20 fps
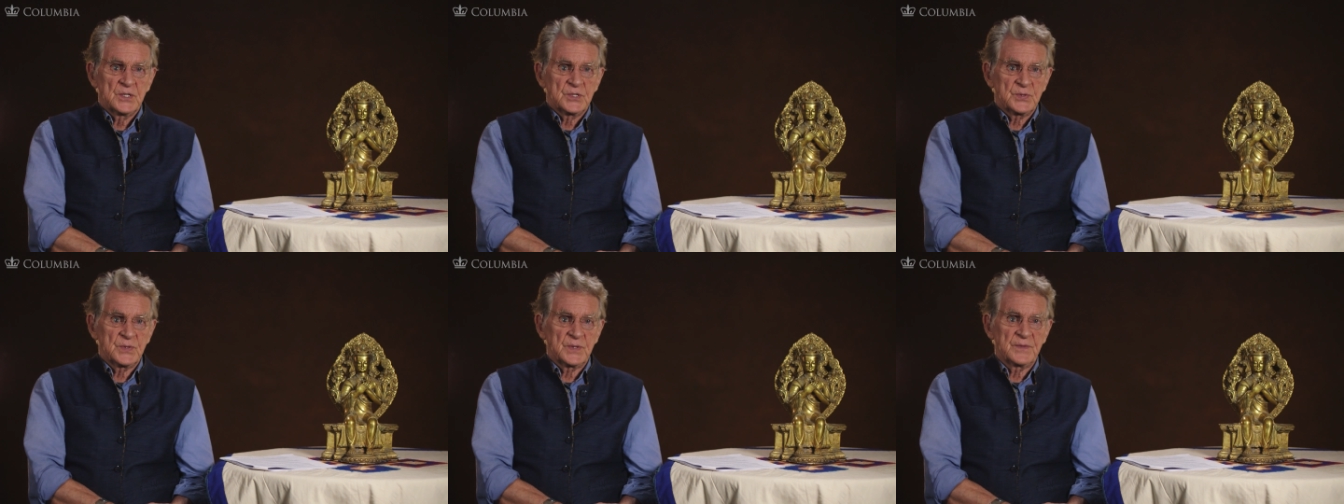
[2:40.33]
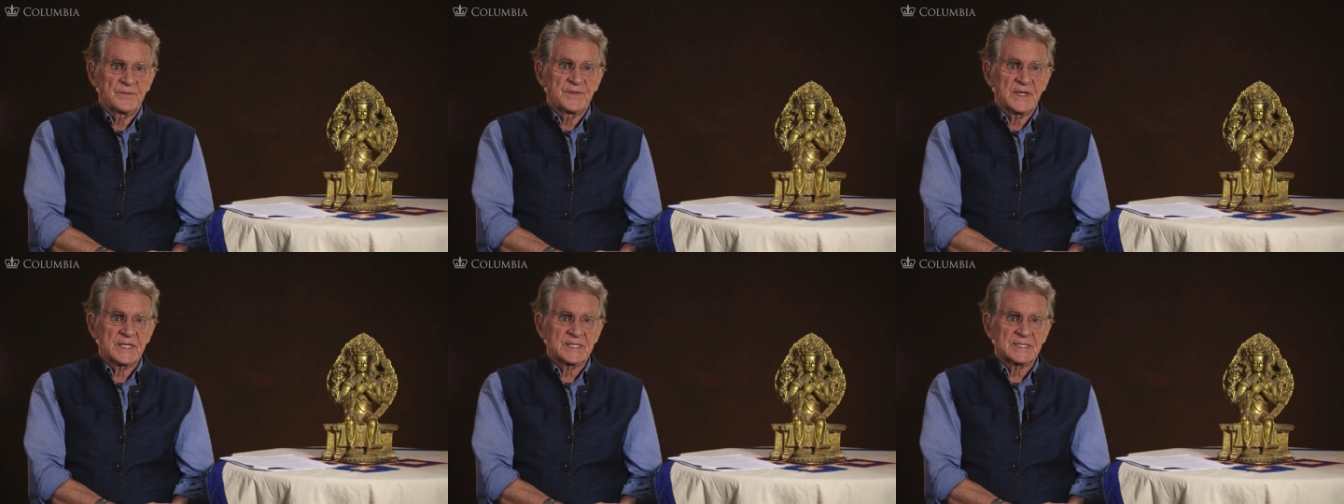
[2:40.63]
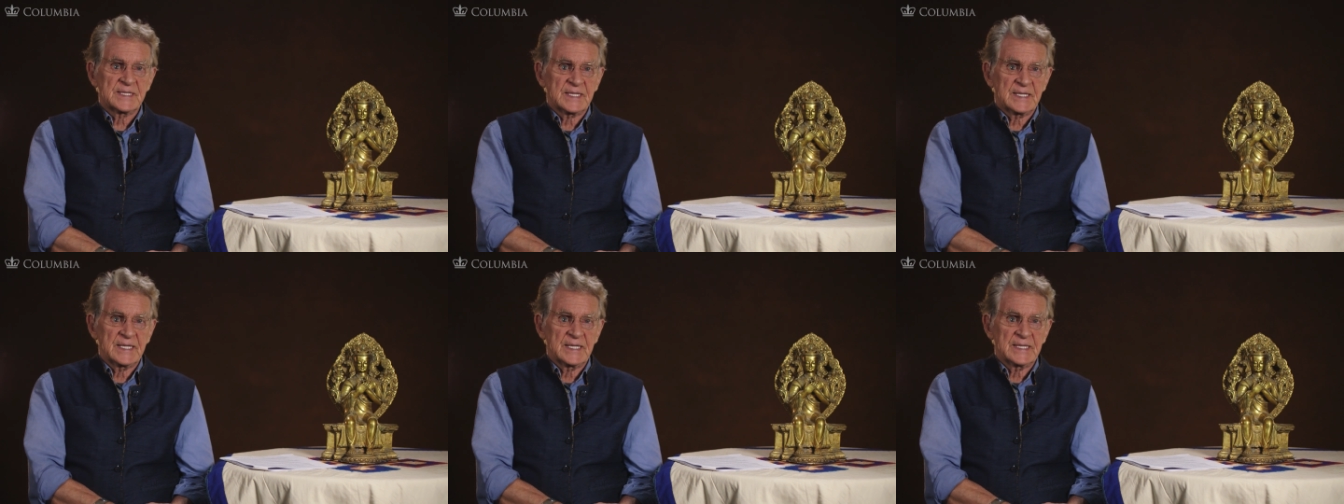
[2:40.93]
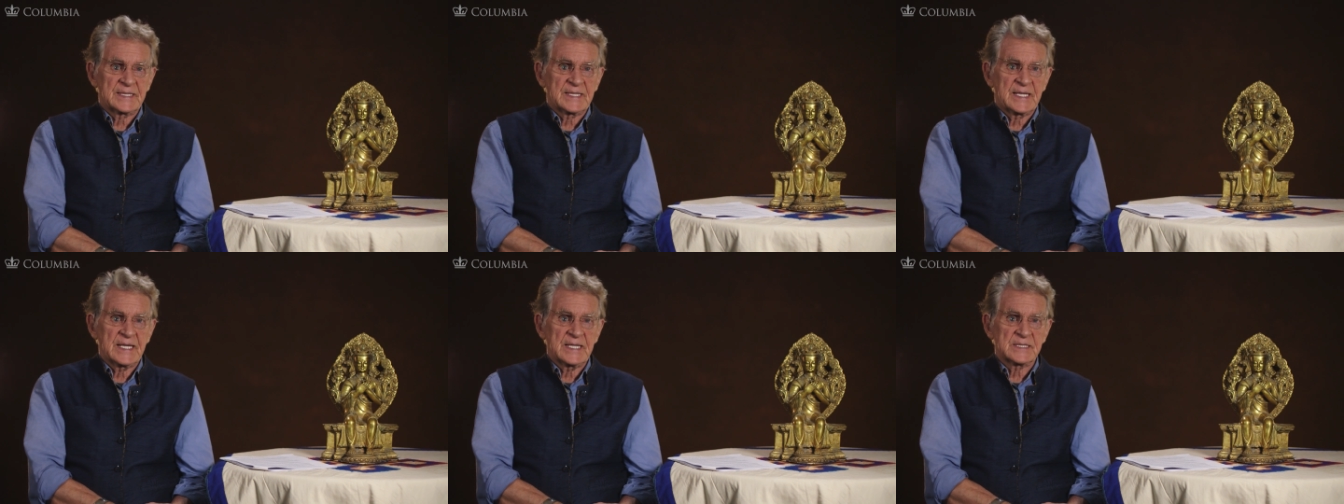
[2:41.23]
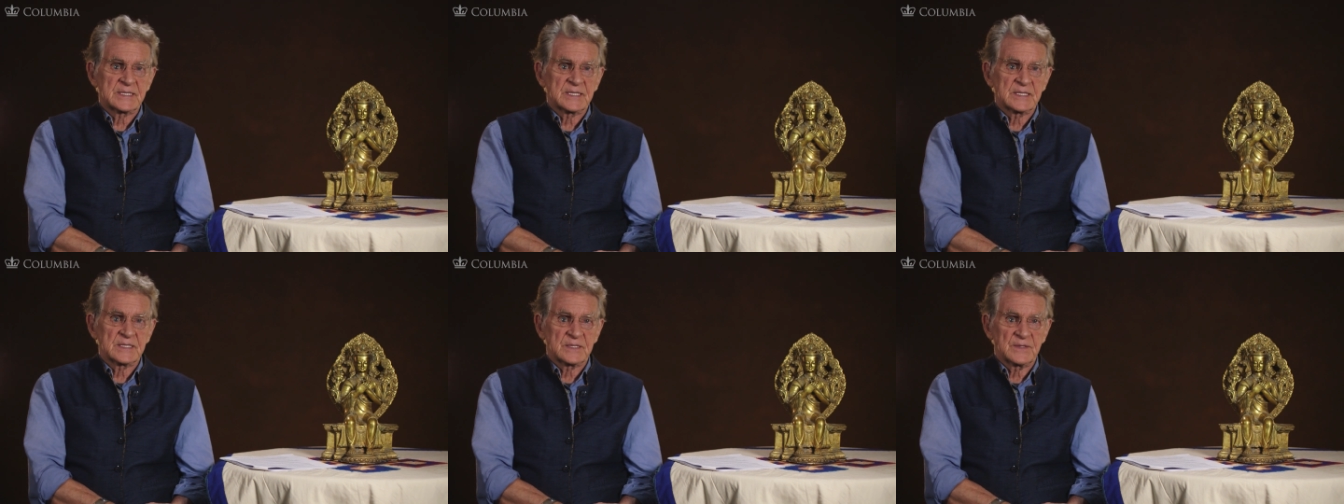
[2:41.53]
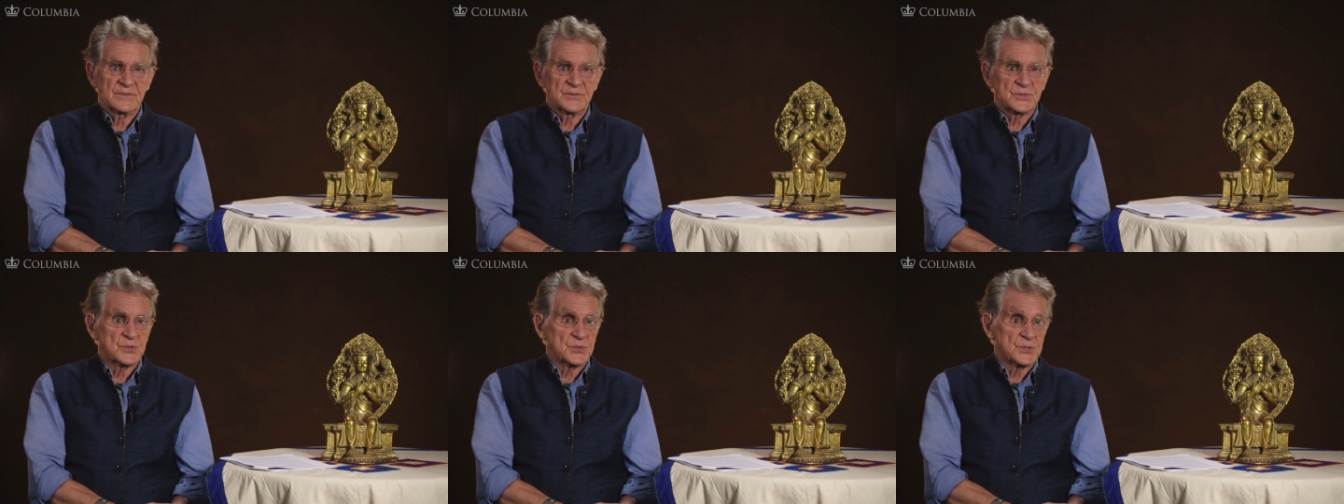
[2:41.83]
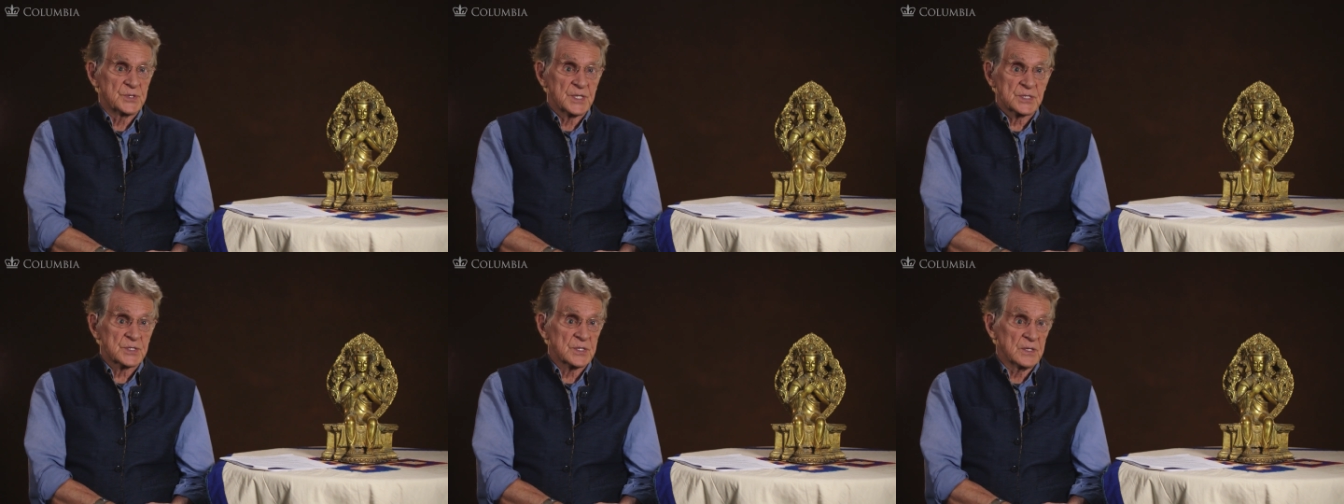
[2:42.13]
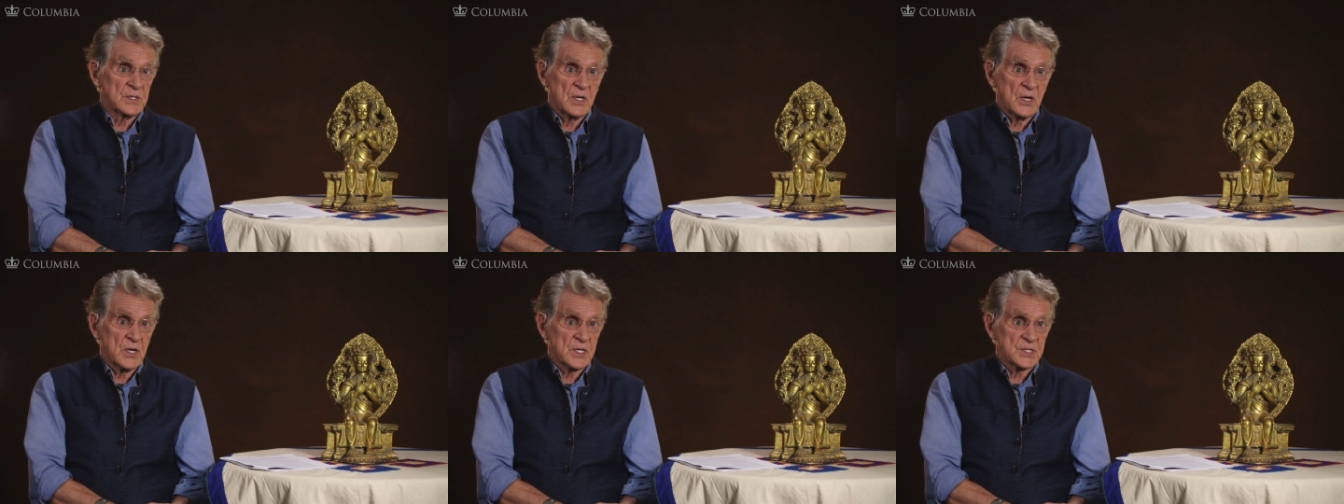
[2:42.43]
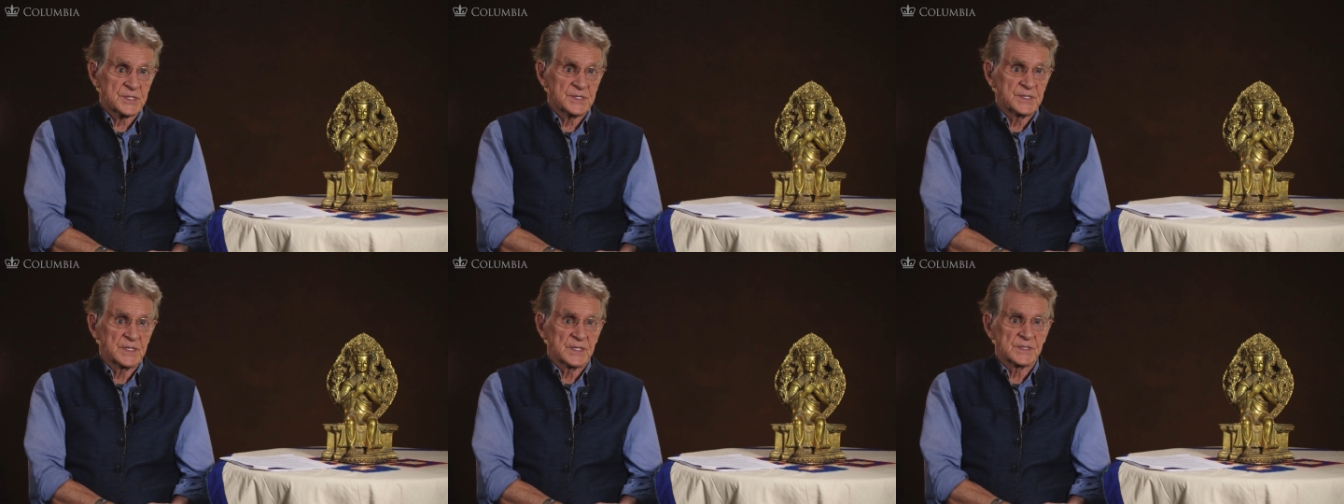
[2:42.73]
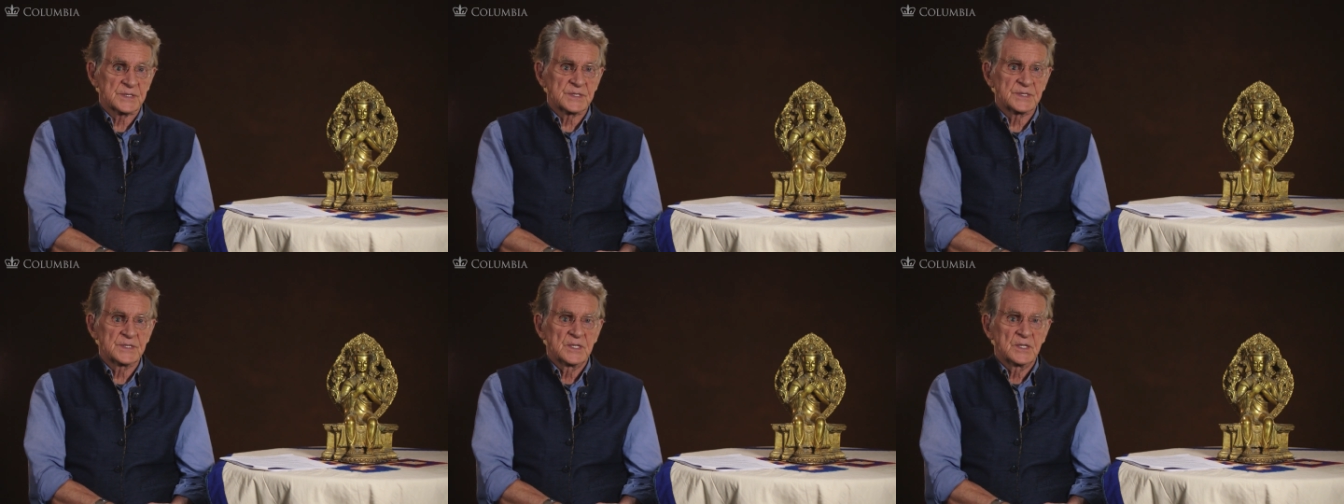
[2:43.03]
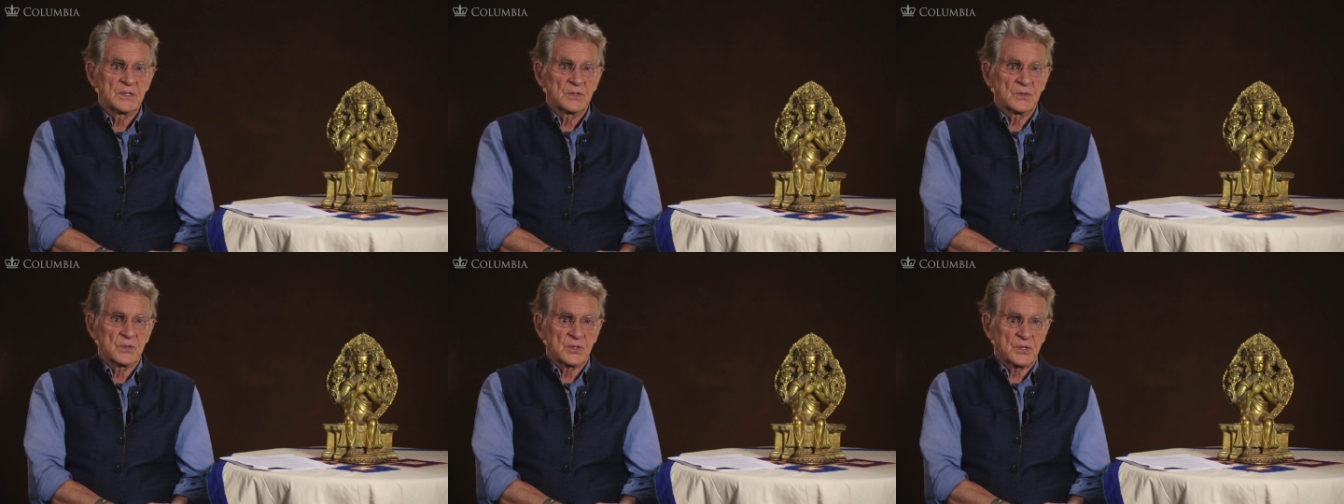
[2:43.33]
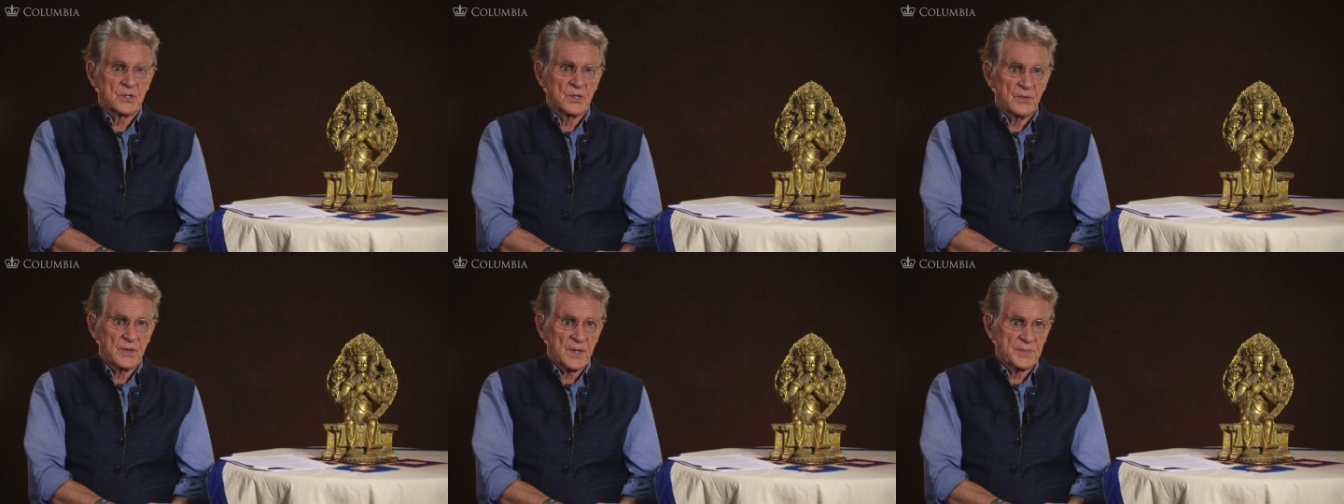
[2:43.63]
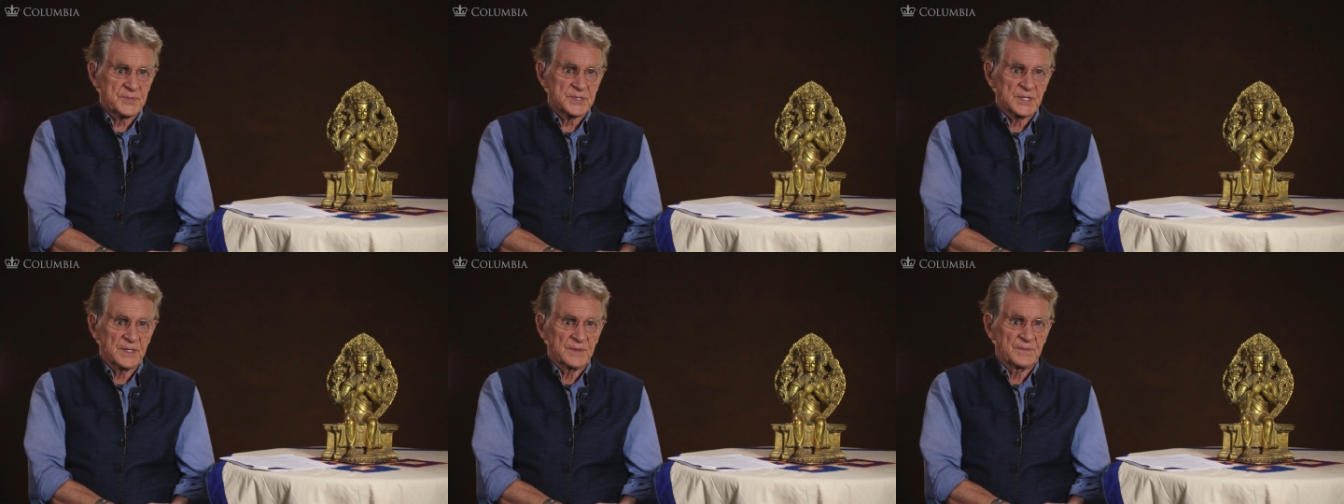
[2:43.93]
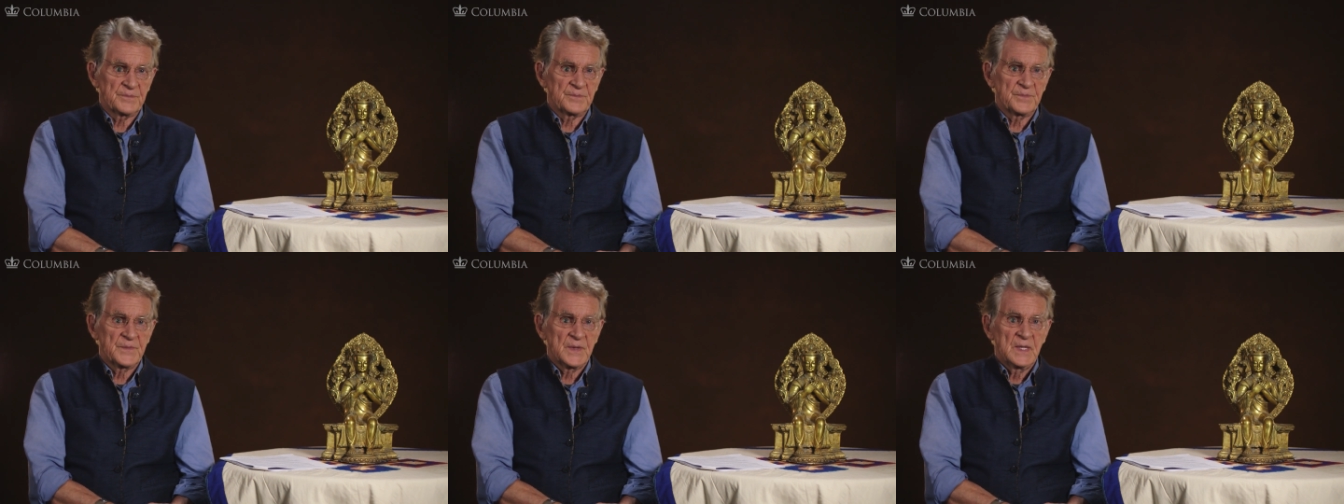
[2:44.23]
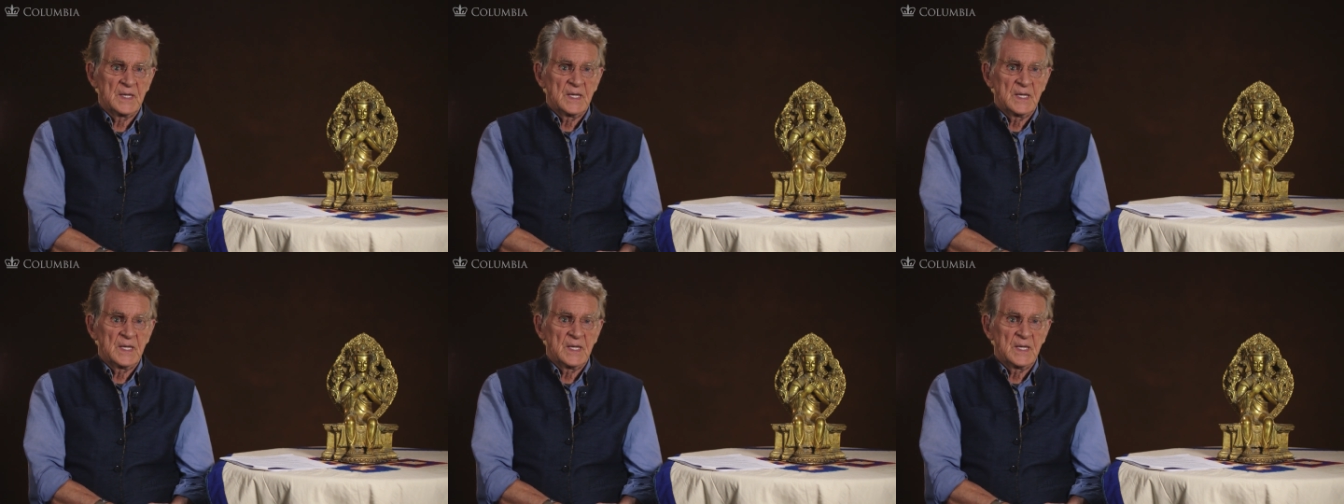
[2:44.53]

to investigate cases of judicial harshness or corruption,